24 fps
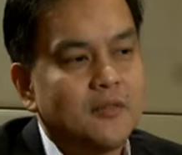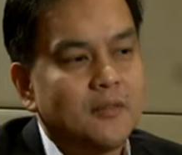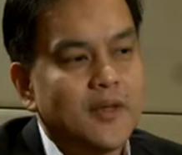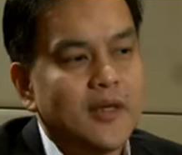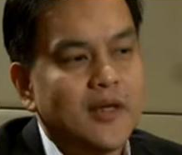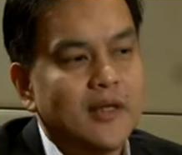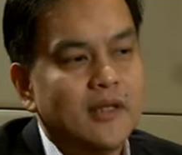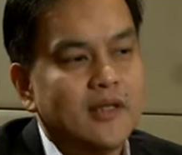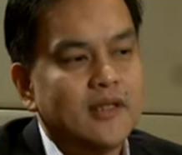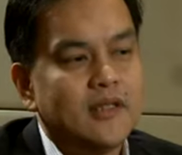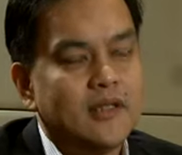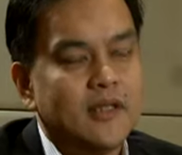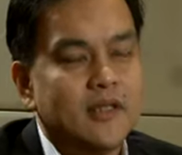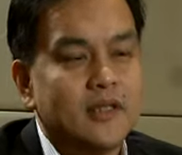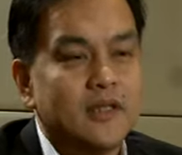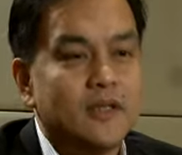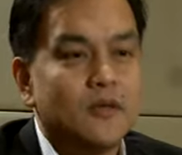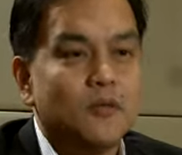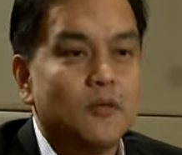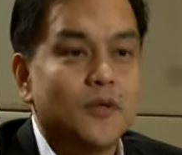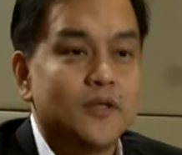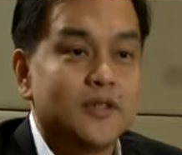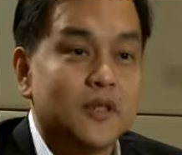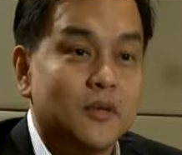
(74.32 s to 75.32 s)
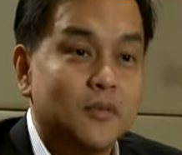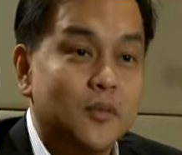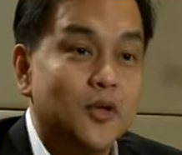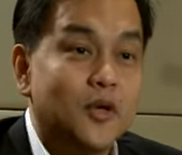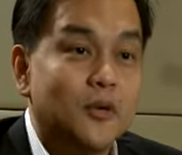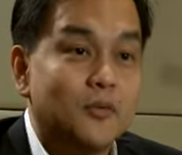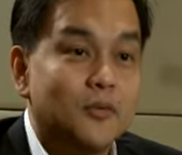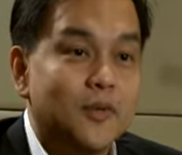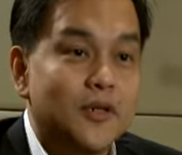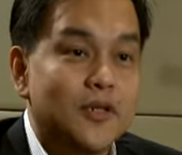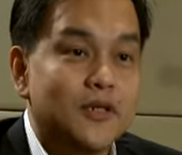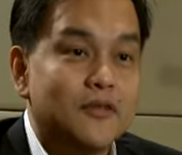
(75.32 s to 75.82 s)
PLDT was a
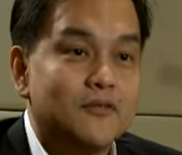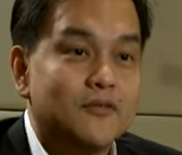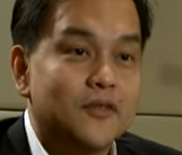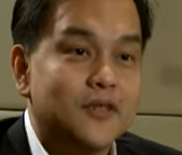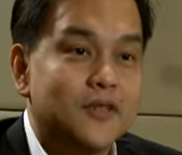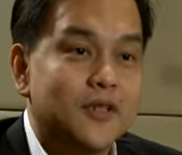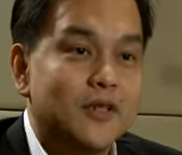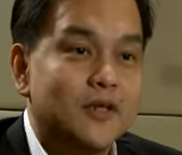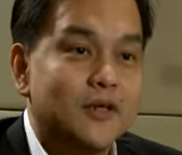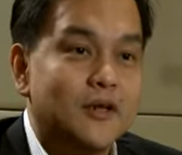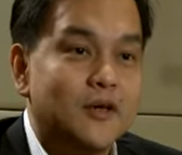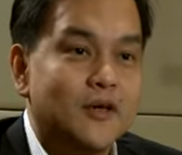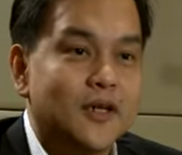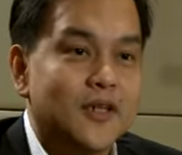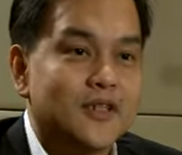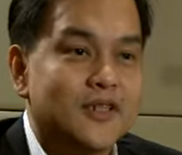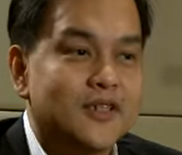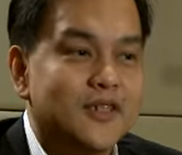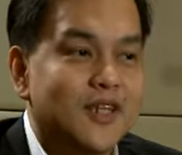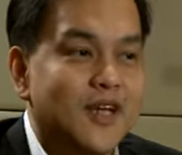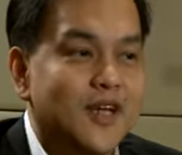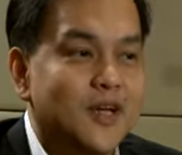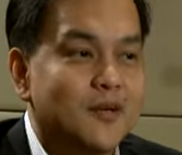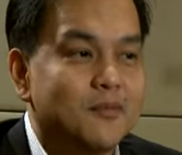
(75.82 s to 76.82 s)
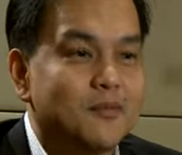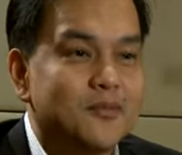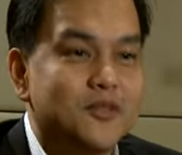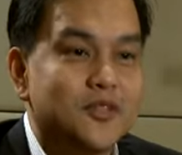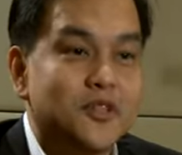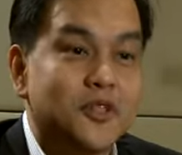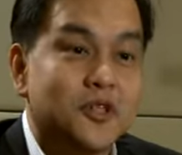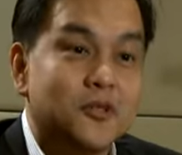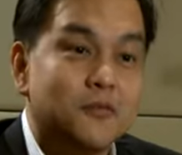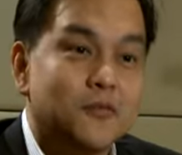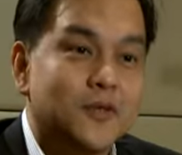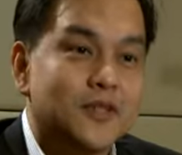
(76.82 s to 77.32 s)
monopoly for the longest time.
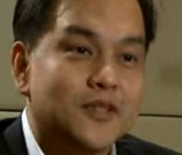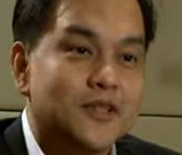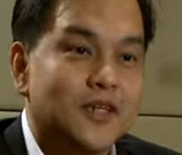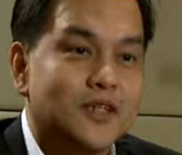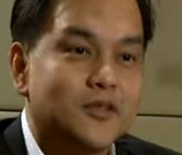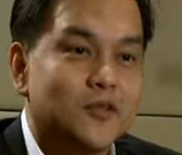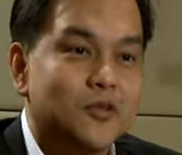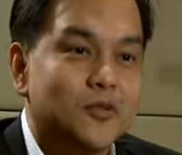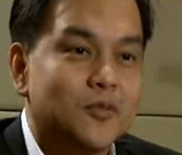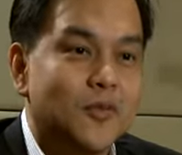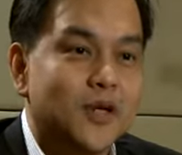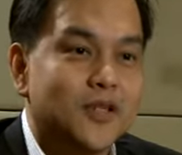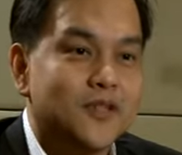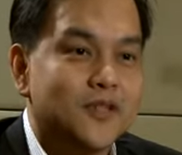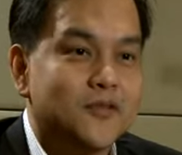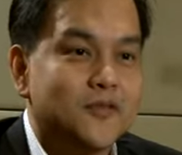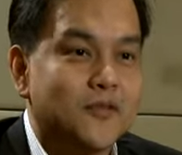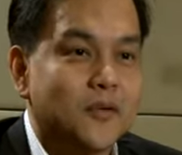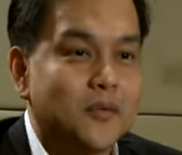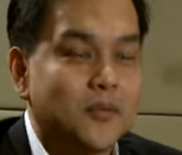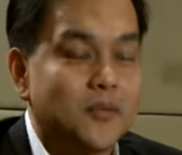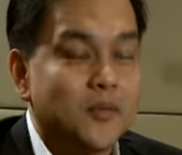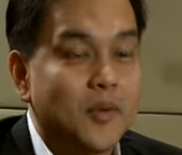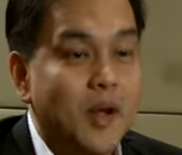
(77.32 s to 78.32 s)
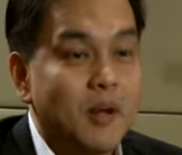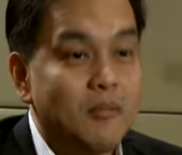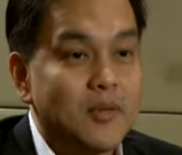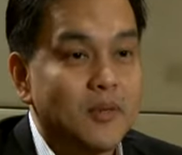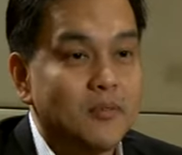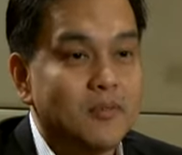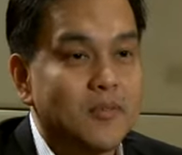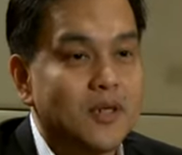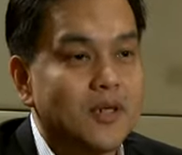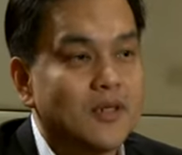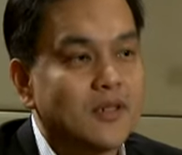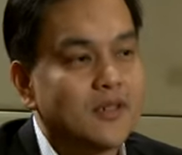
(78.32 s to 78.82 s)
Churn was not too much of a
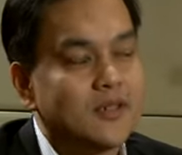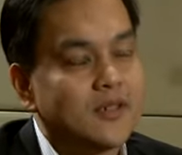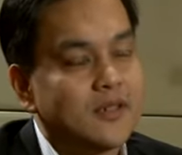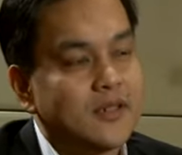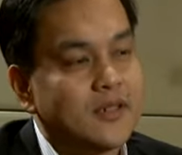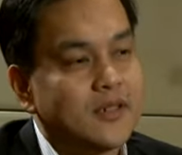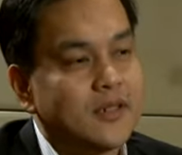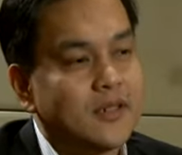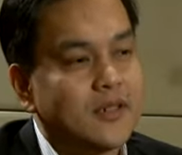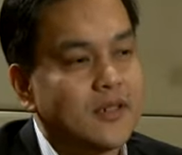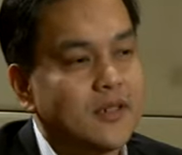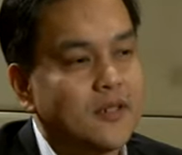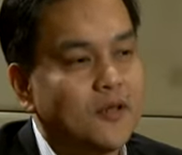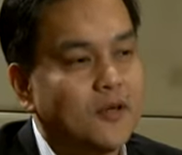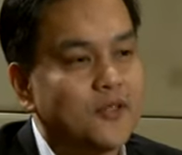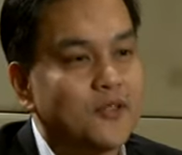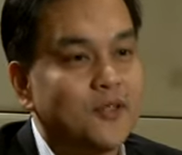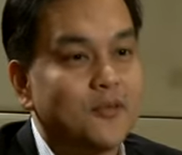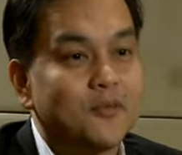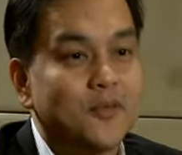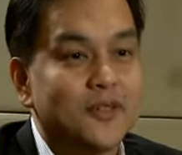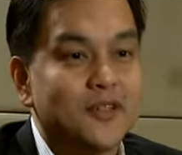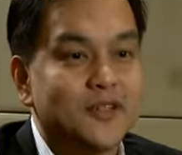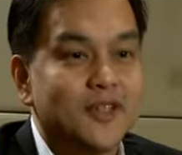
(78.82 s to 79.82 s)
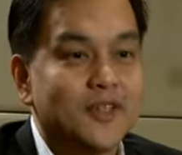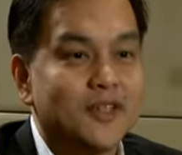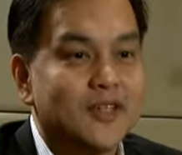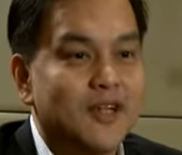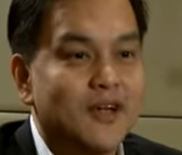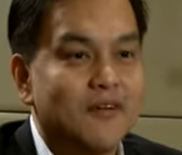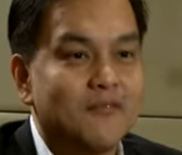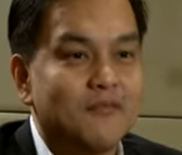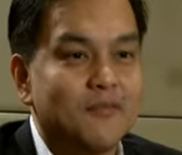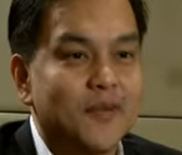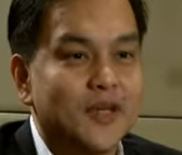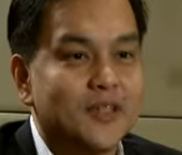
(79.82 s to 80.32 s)
problem because uh, customers didn't
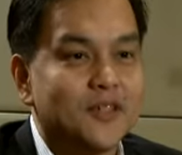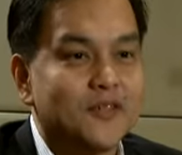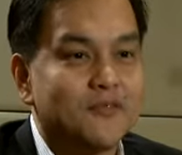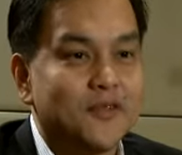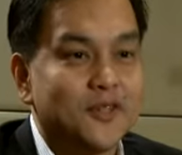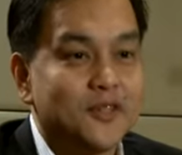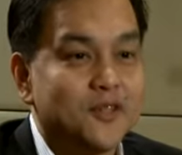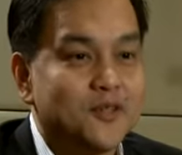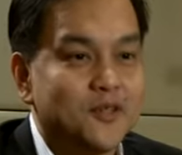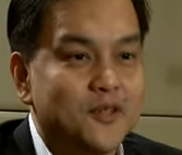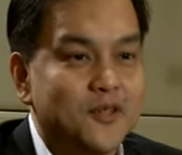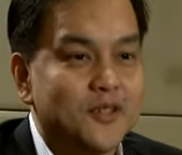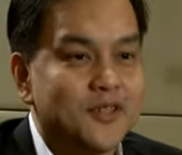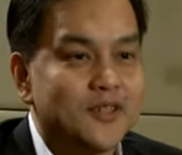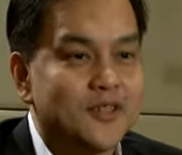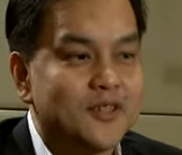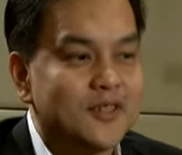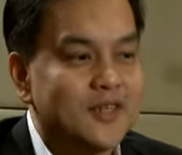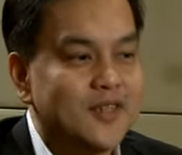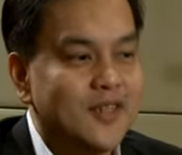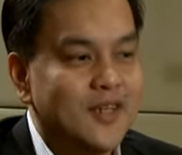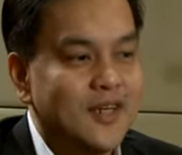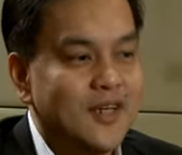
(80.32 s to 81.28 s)
have much of a choice.